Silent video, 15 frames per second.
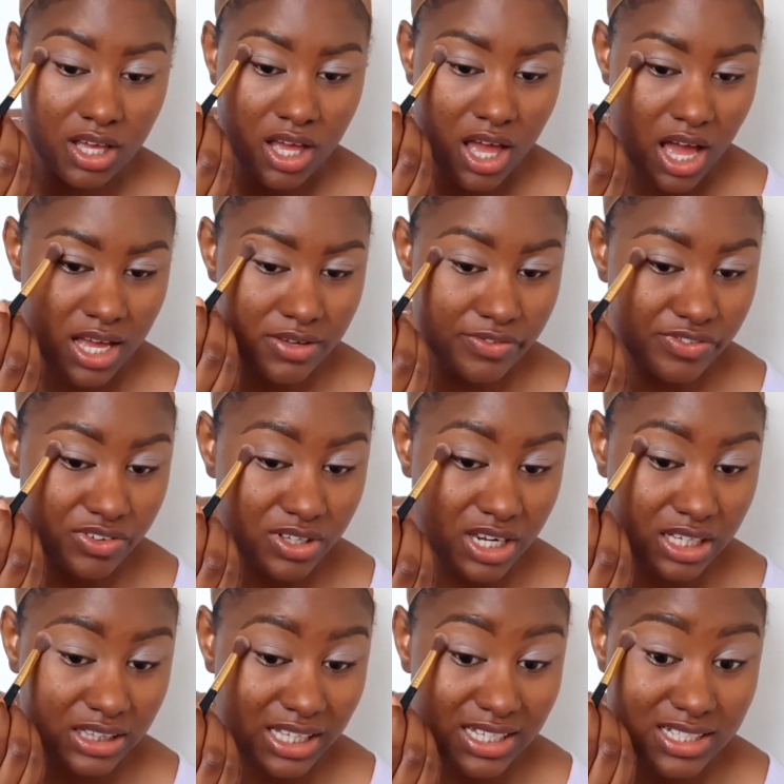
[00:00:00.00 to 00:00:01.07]
I feel
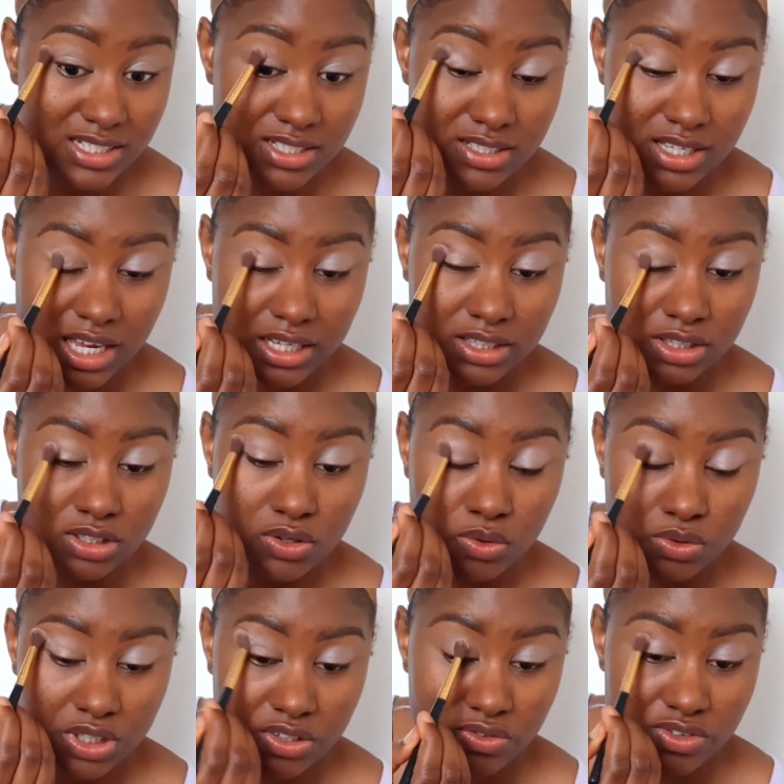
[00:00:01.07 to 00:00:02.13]
like that is like the
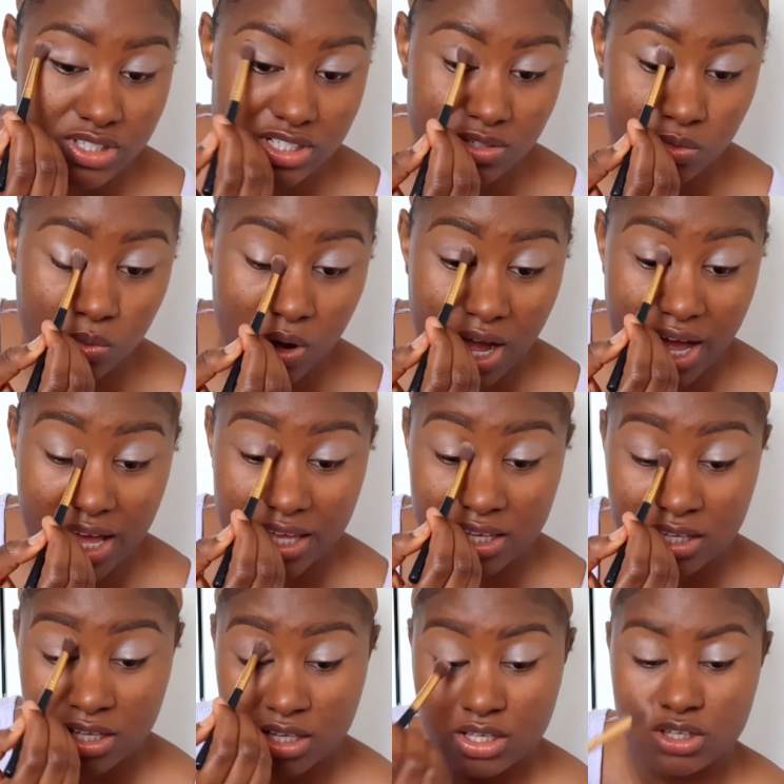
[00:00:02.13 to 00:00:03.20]
only reason
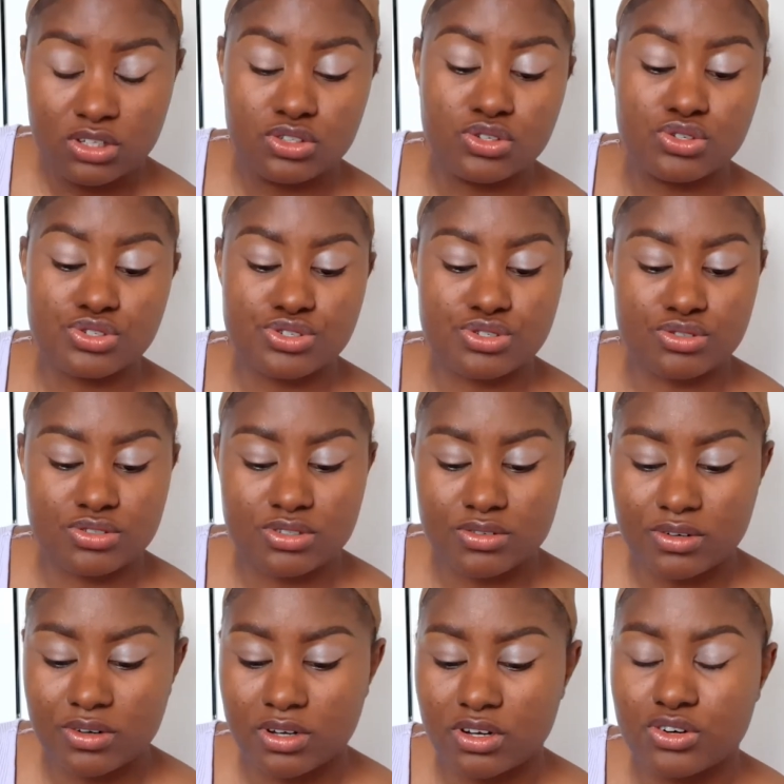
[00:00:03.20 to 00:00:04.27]
why you should
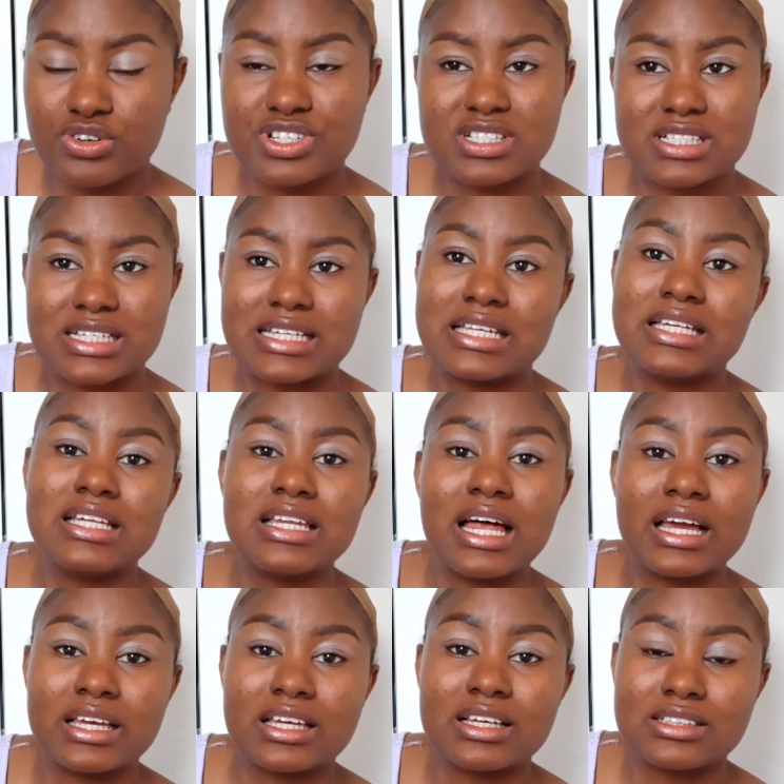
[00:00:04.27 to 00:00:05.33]
critically
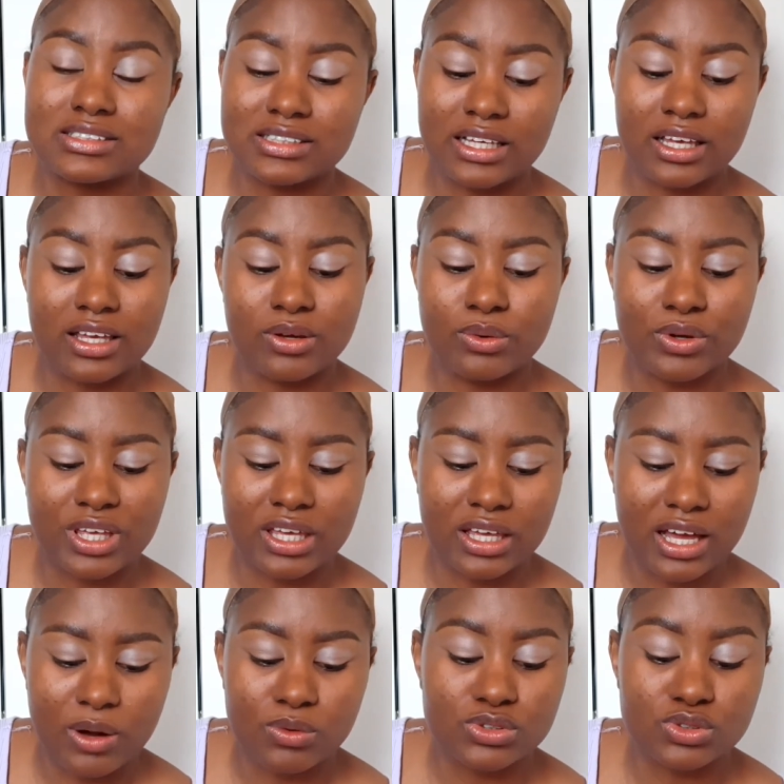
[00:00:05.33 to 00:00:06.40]
like say,
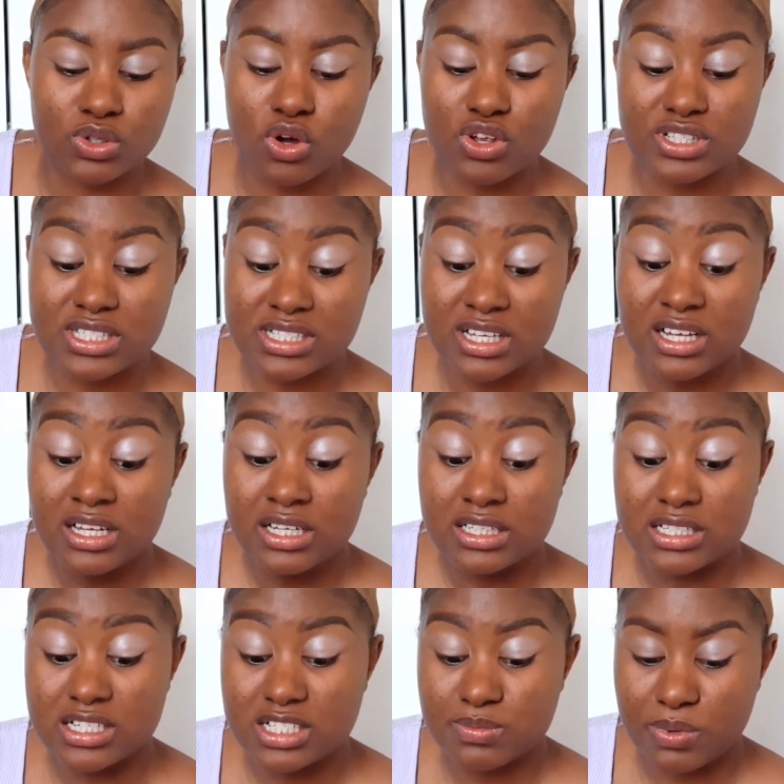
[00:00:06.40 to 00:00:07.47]
okay, I want to cut
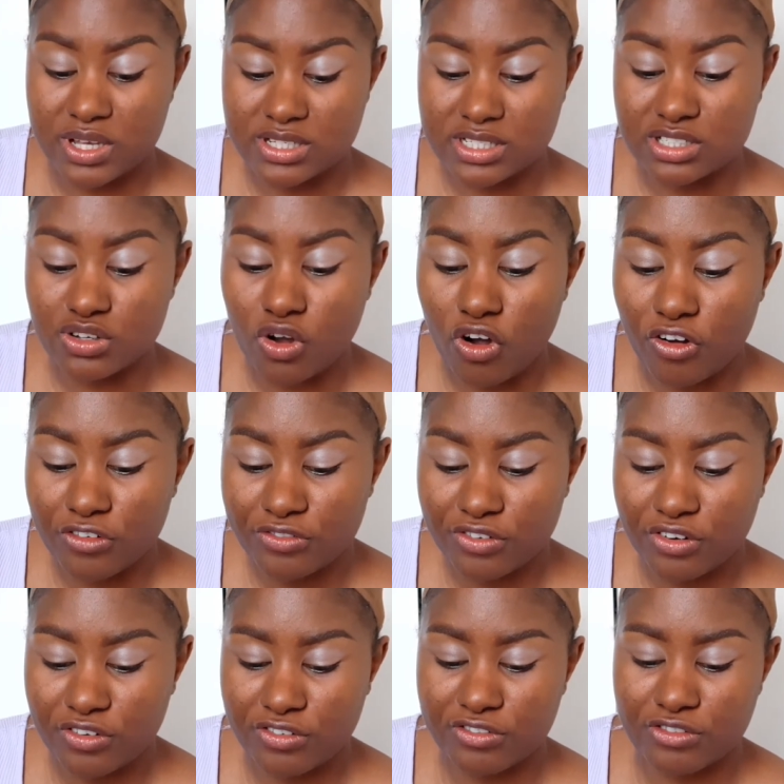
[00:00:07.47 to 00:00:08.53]
this person off
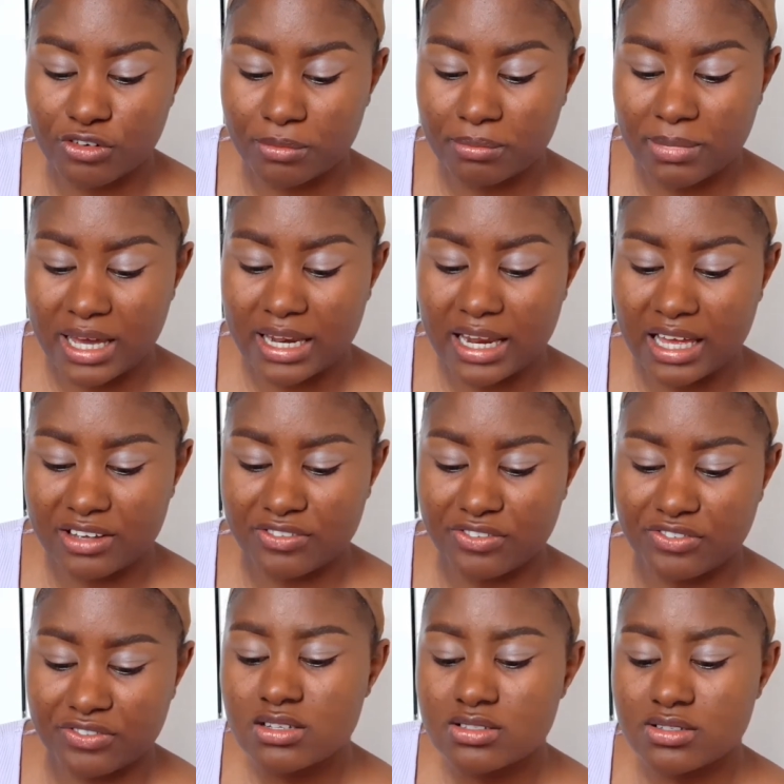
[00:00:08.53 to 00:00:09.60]
from my
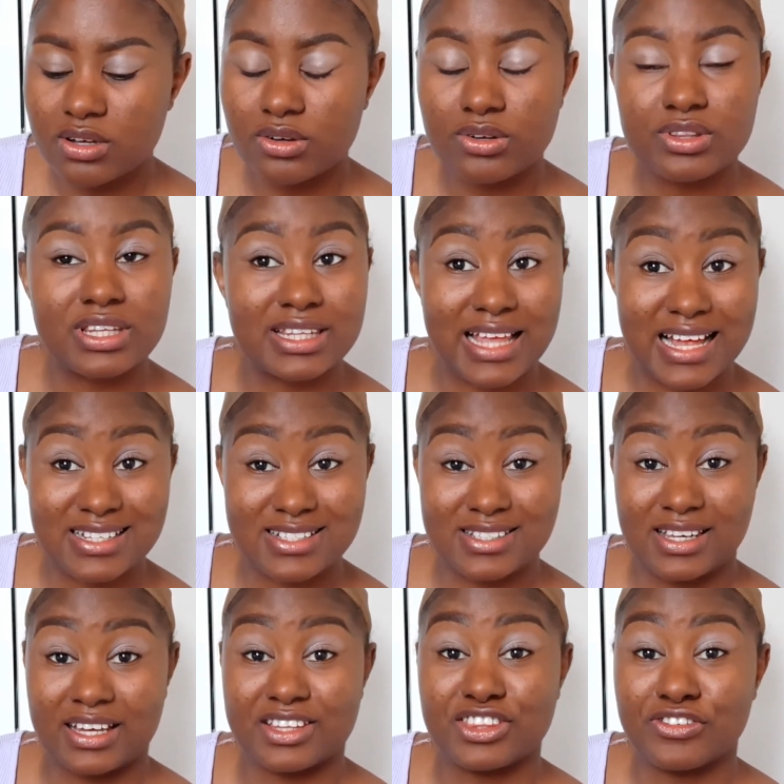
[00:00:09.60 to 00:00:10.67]
life. So
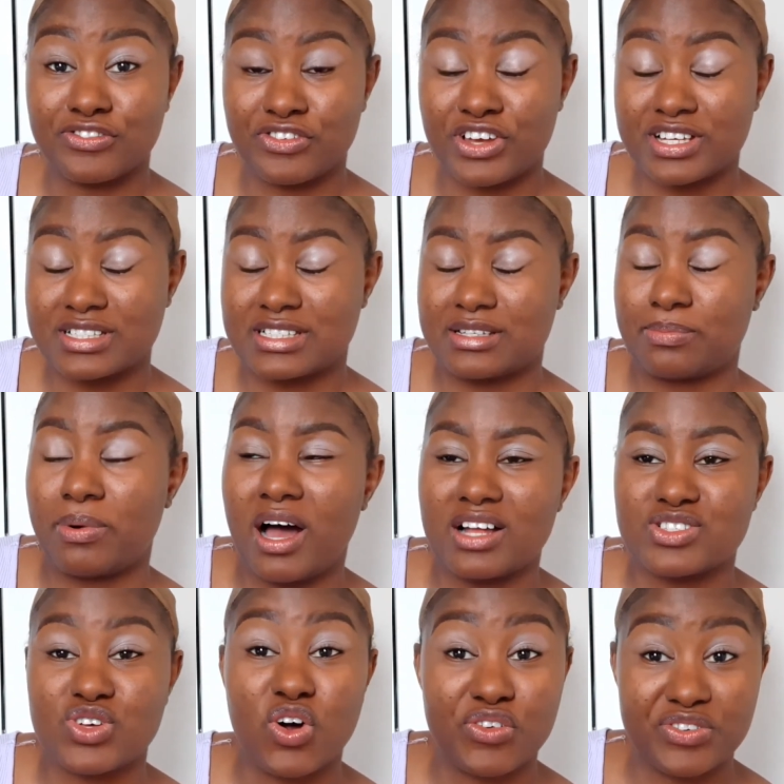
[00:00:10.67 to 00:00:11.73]
that's like the first
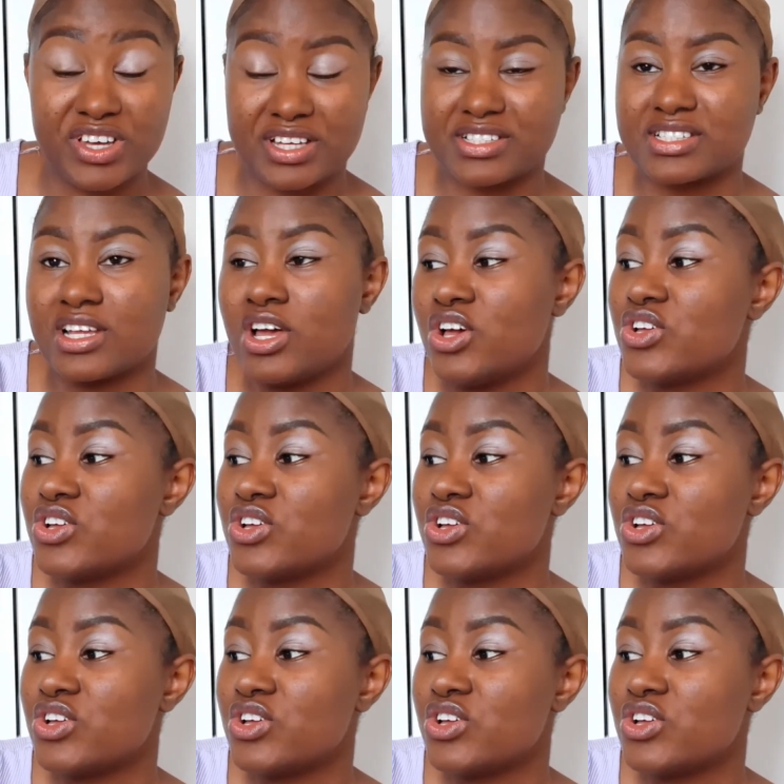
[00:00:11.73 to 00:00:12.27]
part of it.